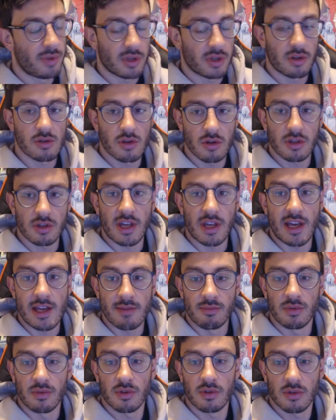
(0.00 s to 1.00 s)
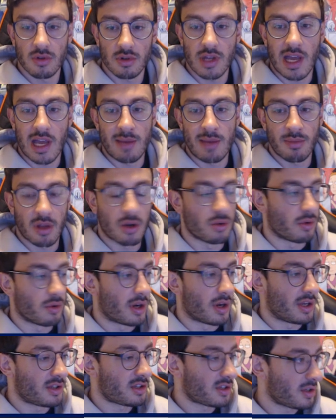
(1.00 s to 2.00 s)
good game. Good game though,
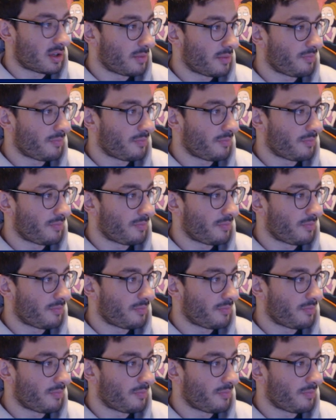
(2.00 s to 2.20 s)
right?